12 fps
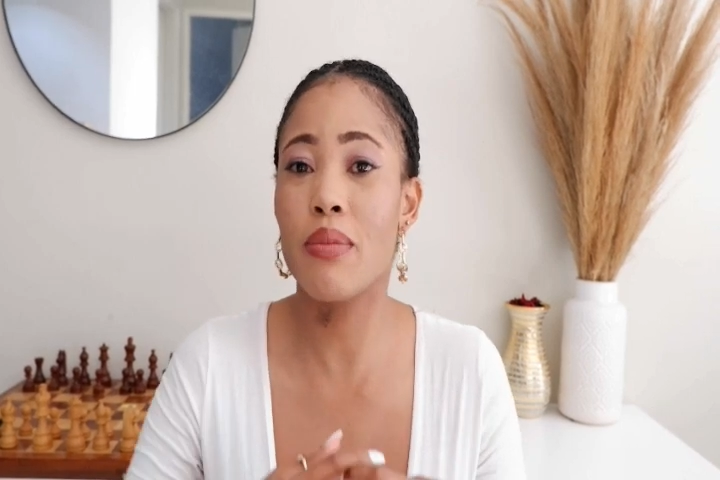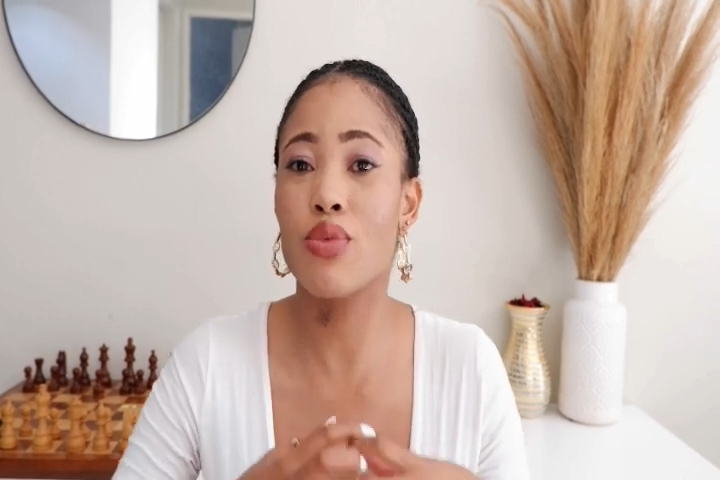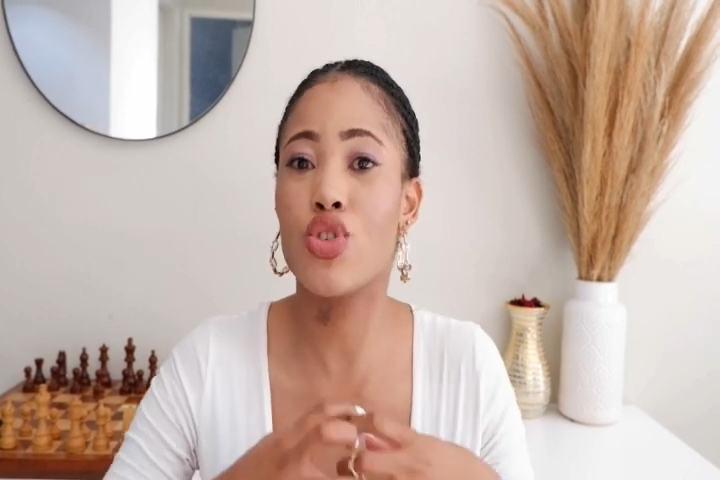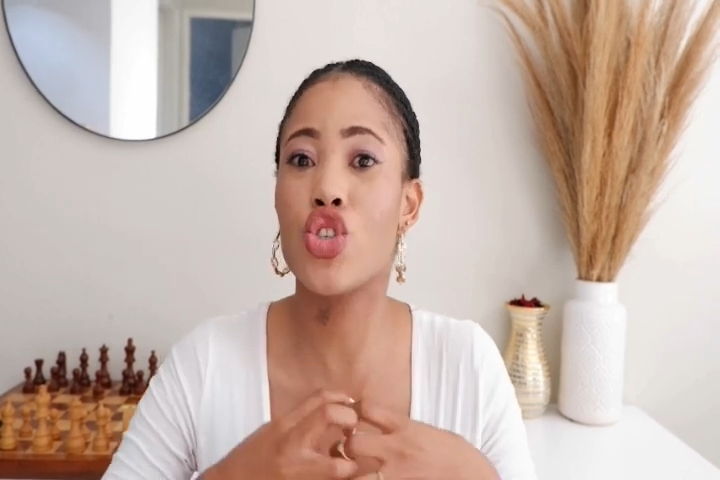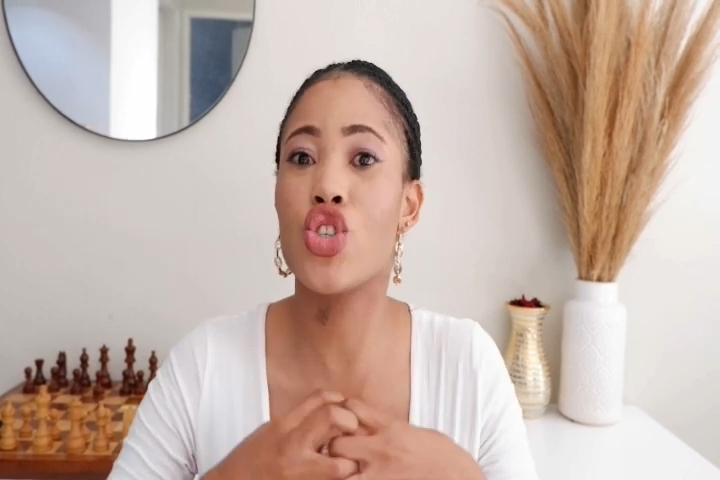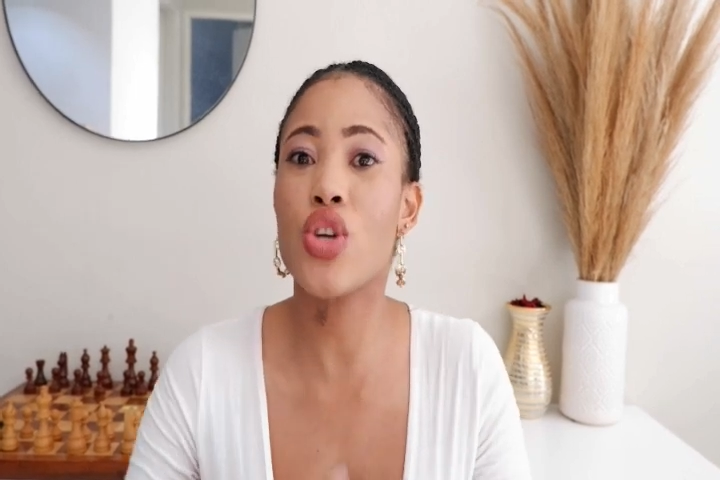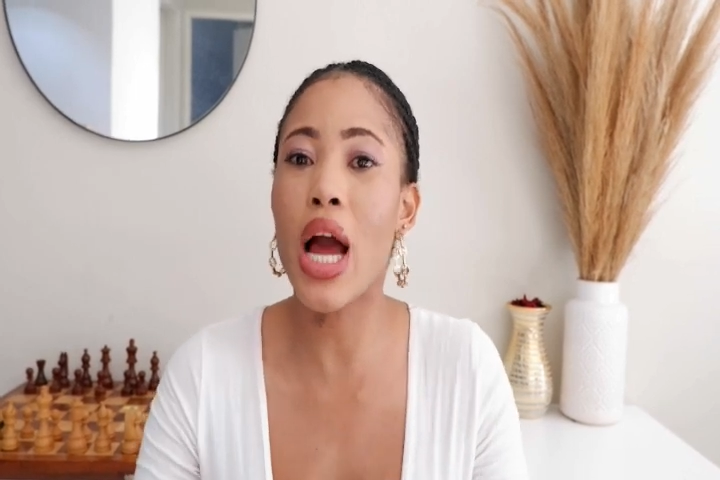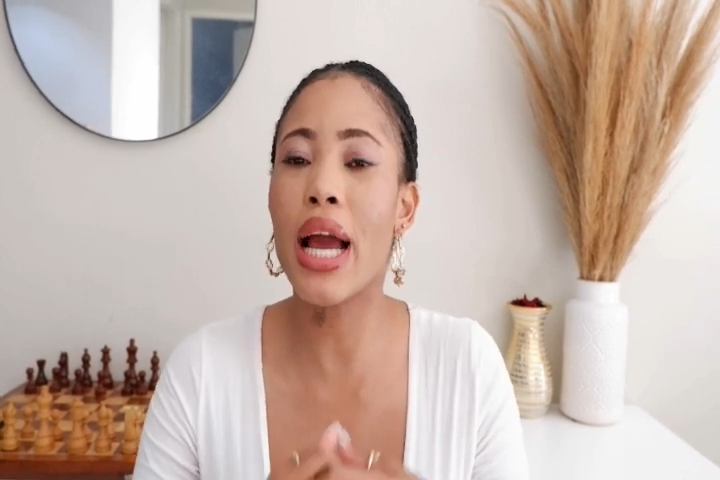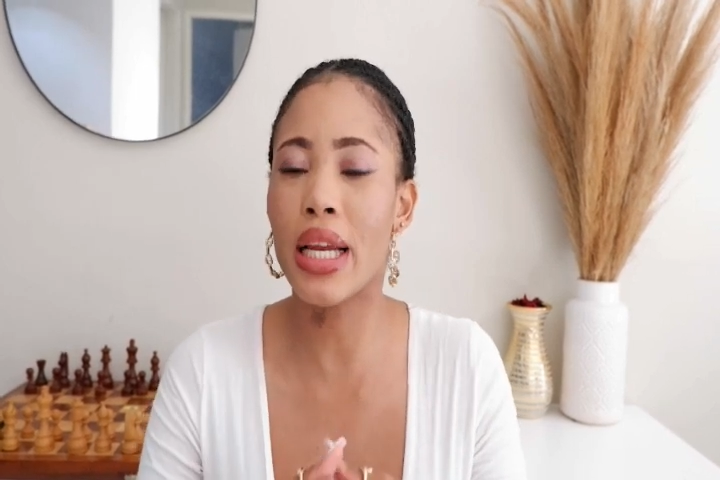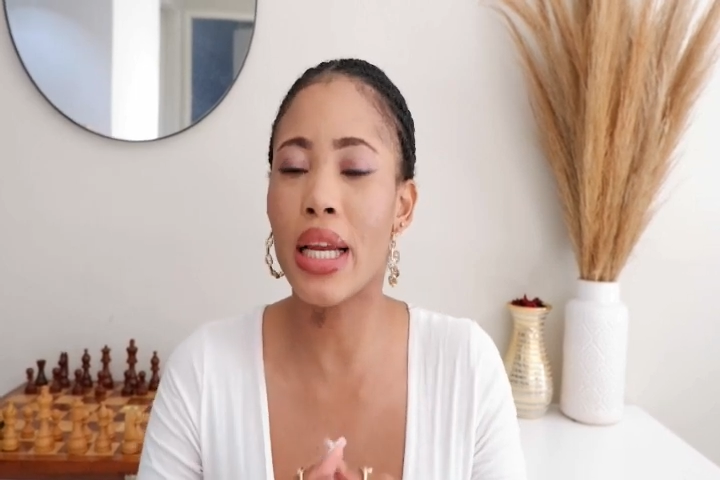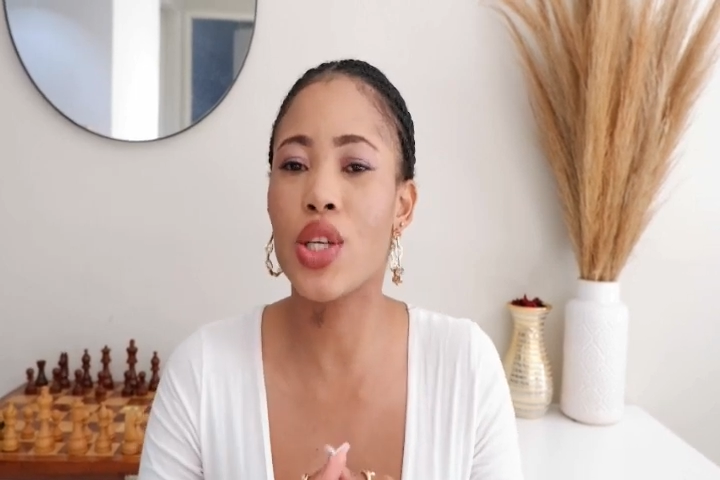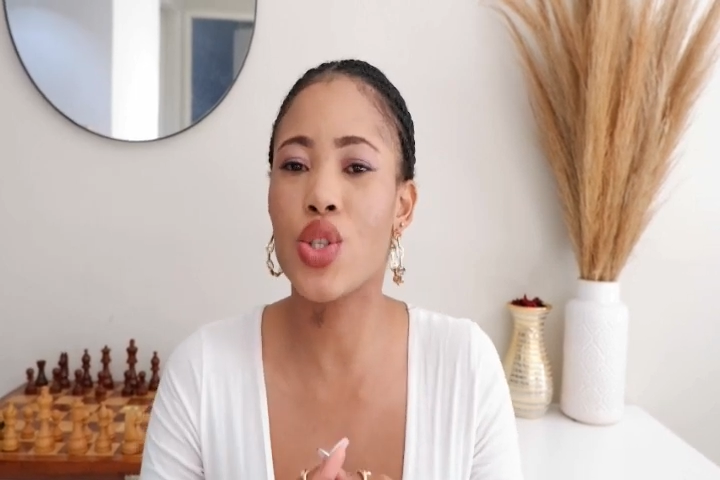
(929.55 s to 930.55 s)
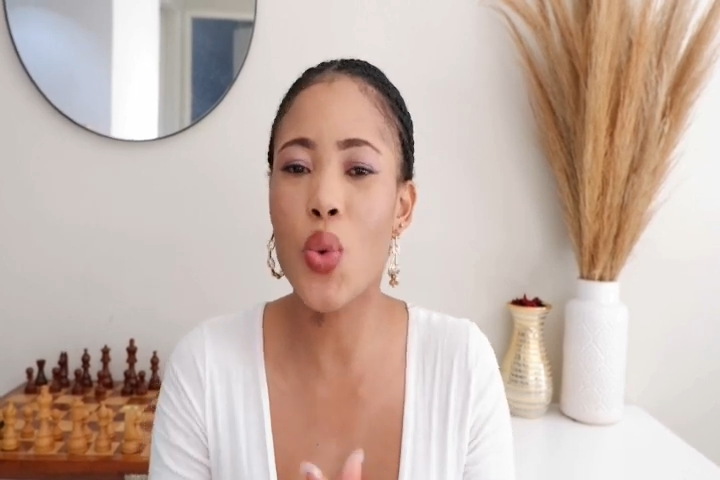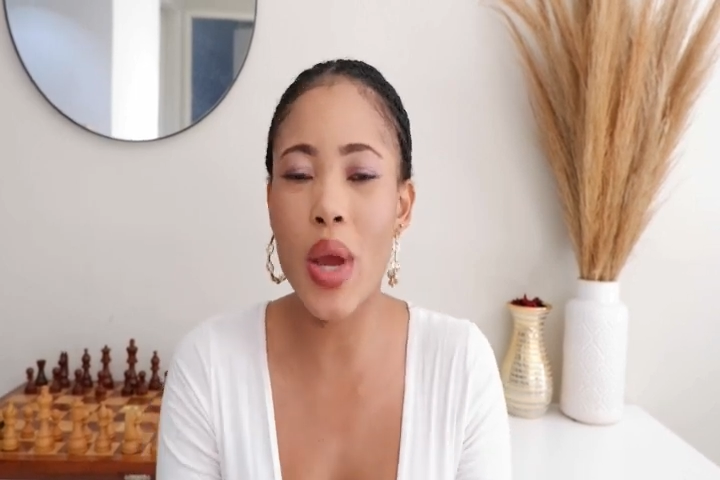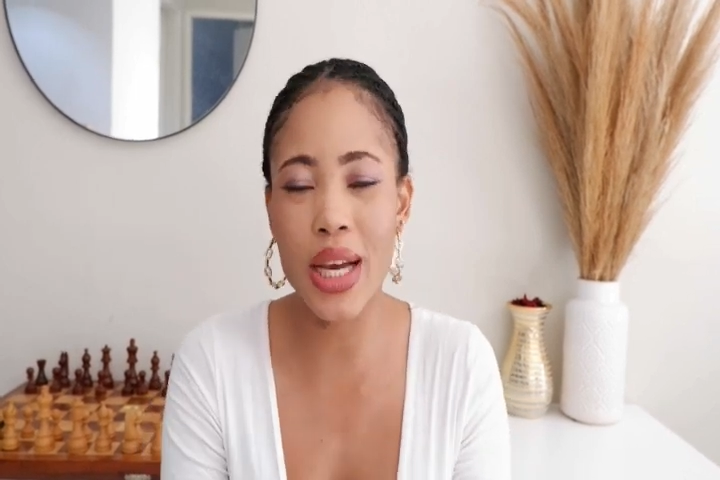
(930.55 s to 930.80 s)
but I'm struggling